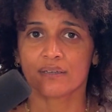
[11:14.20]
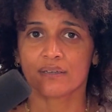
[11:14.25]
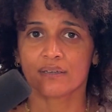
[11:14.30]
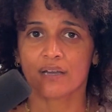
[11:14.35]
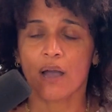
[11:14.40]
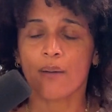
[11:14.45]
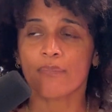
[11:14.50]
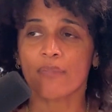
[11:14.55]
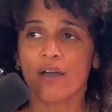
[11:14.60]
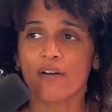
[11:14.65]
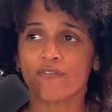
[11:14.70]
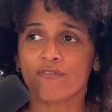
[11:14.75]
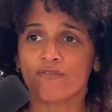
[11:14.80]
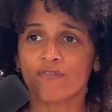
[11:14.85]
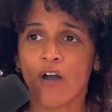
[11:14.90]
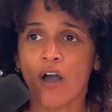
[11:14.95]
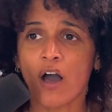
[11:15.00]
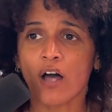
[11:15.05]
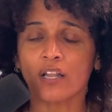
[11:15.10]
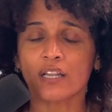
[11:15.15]
I'm not
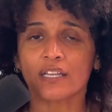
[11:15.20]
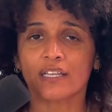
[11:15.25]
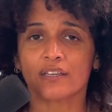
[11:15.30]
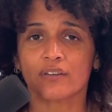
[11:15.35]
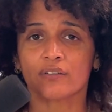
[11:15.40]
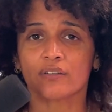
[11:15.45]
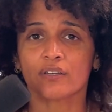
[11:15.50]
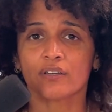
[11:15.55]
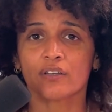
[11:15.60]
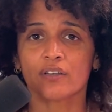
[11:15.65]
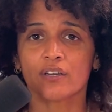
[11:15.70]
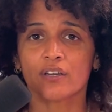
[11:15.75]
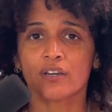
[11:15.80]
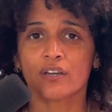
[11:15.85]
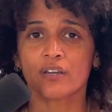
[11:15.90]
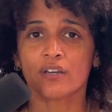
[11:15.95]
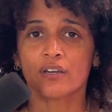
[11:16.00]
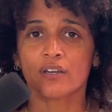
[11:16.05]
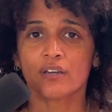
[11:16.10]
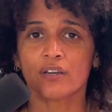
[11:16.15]
falling
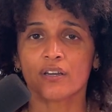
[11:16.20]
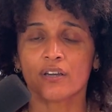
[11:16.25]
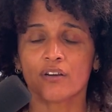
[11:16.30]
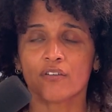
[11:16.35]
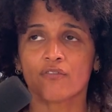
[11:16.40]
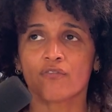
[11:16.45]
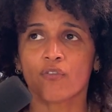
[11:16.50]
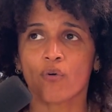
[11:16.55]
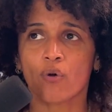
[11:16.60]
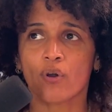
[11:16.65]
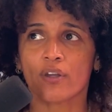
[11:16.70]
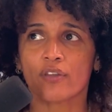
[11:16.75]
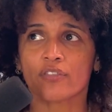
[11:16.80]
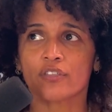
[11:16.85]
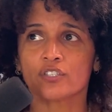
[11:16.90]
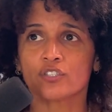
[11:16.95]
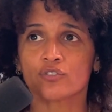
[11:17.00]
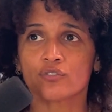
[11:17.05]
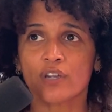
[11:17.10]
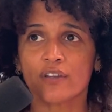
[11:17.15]
for
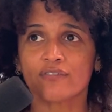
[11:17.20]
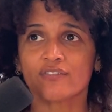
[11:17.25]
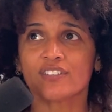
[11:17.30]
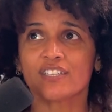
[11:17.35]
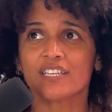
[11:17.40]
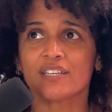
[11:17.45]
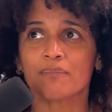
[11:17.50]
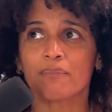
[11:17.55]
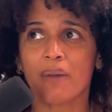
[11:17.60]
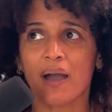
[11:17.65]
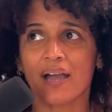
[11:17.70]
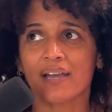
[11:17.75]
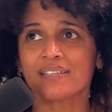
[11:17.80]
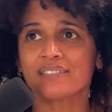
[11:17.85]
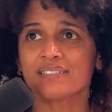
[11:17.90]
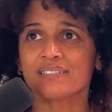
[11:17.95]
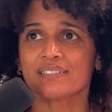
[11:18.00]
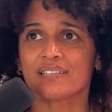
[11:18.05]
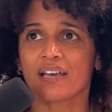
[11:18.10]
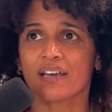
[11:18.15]
the drifting
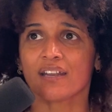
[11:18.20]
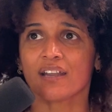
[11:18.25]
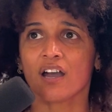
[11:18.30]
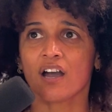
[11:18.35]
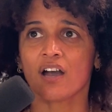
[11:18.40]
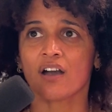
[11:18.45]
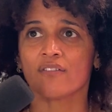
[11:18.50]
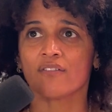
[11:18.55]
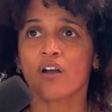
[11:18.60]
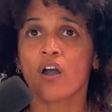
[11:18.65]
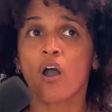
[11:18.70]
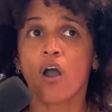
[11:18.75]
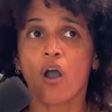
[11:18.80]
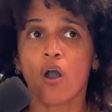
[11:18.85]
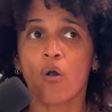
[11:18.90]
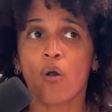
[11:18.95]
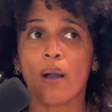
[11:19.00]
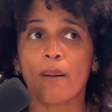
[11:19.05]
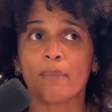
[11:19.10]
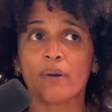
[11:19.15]
mindset of,
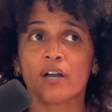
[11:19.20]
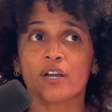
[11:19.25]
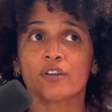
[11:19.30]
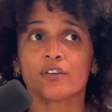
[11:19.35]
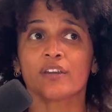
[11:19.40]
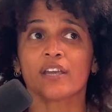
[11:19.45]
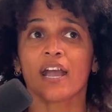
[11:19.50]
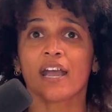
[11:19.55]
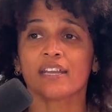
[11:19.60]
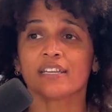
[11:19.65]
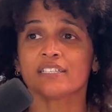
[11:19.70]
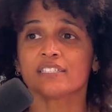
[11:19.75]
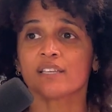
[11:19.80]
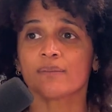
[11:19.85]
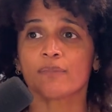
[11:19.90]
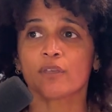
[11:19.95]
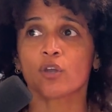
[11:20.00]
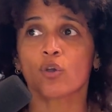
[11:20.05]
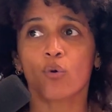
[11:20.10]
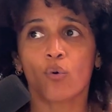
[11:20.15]
oh, I'm hungry. I need
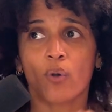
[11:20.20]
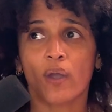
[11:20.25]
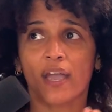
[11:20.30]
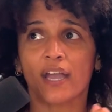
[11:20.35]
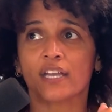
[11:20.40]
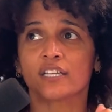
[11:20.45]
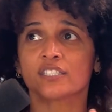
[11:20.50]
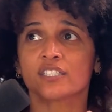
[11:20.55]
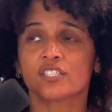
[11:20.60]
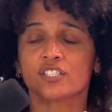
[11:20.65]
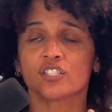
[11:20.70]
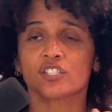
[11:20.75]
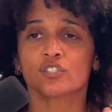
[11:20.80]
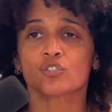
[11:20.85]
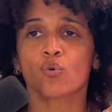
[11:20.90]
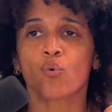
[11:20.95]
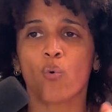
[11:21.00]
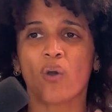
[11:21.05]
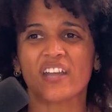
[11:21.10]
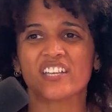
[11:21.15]
something quick to
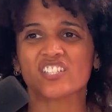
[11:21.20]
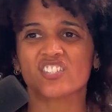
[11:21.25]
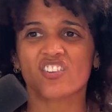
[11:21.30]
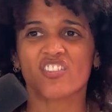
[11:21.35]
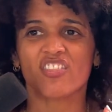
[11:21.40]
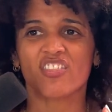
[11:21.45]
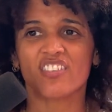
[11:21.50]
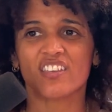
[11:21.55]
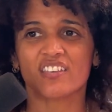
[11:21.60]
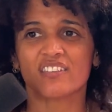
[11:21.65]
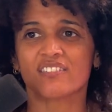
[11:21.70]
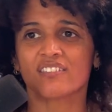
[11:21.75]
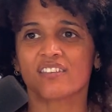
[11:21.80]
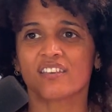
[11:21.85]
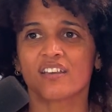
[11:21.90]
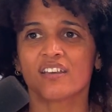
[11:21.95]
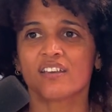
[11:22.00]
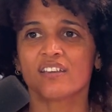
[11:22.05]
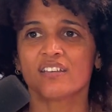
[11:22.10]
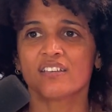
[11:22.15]
just quench this
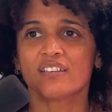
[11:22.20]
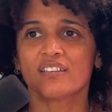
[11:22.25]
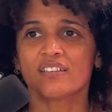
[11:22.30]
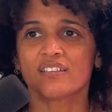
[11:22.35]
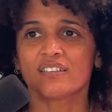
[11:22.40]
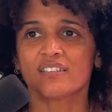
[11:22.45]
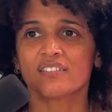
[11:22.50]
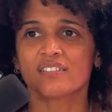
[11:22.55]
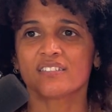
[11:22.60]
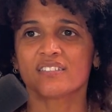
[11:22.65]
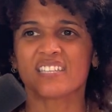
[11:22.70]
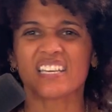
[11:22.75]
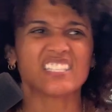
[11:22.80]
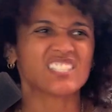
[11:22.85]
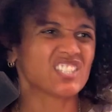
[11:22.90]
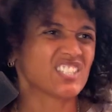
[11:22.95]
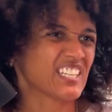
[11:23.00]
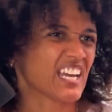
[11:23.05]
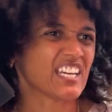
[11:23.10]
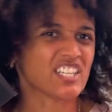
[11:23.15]

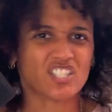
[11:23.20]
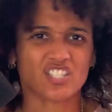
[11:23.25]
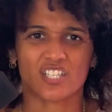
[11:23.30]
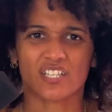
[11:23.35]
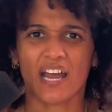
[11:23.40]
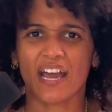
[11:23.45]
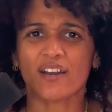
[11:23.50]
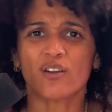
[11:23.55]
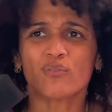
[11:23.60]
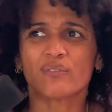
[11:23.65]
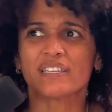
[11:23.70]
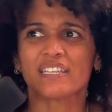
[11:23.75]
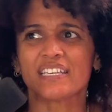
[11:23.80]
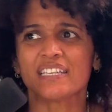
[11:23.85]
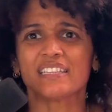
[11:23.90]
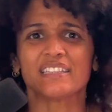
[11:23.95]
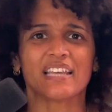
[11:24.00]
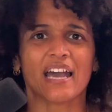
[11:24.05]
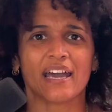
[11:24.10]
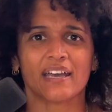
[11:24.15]
satiation. I don't
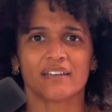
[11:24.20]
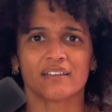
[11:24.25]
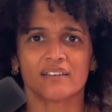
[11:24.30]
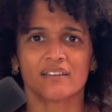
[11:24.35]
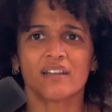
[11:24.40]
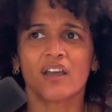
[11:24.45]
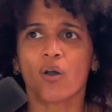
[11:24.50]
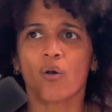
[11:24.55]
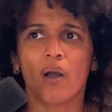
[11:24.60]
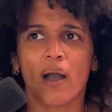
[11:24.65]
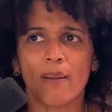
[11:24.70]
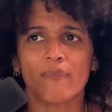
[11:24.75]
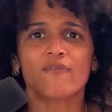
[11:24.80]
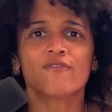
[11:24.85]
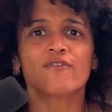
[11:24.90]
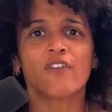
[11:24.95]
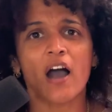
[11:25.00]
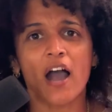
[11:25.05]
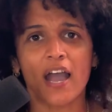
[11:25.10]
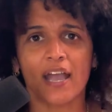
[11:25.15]
need that. No, I'm
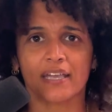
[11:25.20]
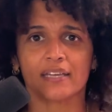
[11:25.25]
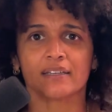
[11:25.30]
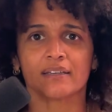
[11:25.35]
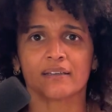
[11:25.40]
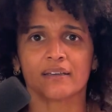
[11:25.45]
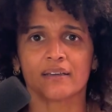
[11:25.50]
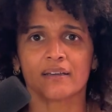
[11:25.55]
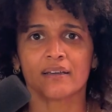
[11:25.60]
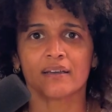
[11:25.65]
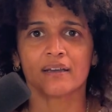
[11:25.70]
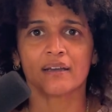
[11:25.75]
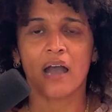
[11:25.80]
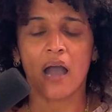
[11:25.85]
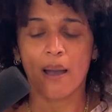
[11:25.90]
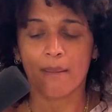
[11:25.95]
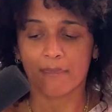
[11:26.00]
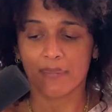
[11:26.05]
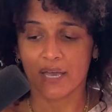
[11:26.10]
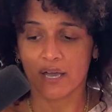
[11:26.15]
fine.
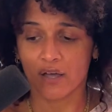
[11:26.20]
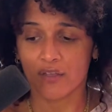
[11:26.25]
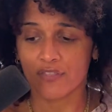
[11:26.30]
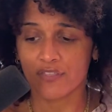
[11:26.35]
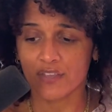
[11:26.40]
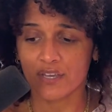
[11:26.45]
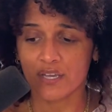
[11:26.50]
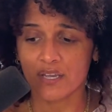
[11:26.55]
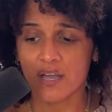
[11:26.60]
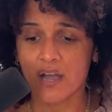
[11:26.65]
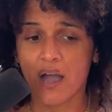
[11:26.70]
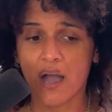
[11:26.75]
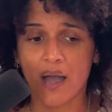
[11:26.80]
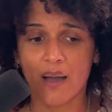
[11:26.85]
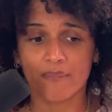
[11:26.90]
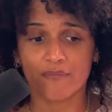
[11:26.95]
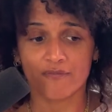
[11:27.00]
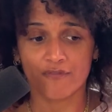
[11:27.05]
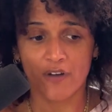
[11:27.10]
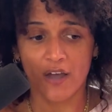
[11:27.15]
I'm healthy.
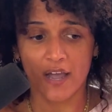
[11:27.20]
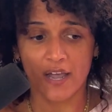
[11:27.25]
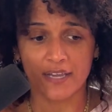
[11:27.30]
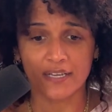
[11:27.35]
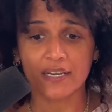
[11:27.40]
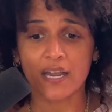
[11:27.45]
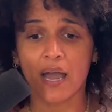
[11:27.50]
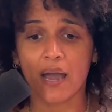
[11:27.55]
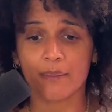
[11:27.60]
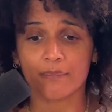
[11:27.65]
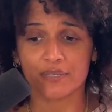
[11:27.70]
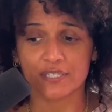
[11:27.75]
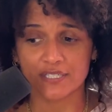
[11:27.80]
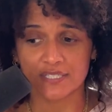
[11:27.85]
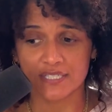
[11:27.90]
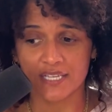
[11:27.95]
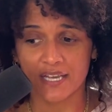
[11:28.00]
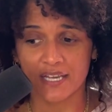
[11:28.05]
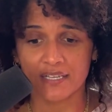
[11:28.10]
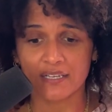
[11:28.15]
I'm fine. I'm
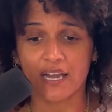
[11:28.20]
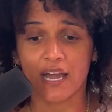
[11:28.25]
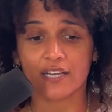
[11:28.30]
content.